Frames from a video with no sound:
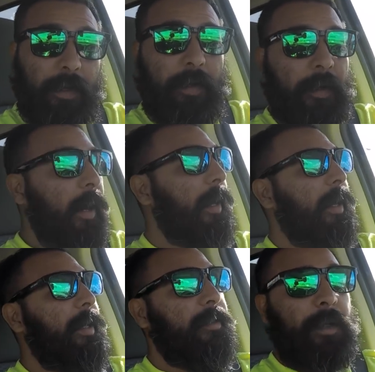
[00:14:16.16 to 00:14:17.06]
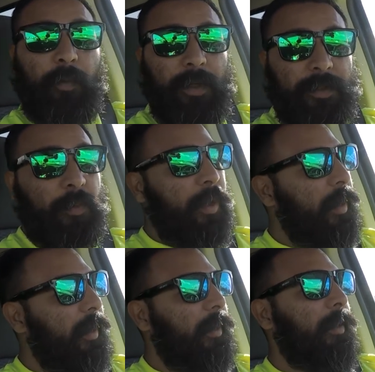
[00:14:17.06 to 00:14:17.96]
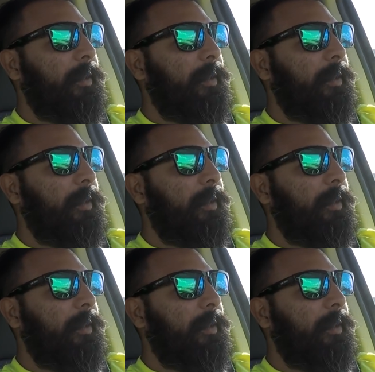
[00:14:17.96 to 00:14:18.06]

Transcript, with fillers: All right, guys, there was a wreck.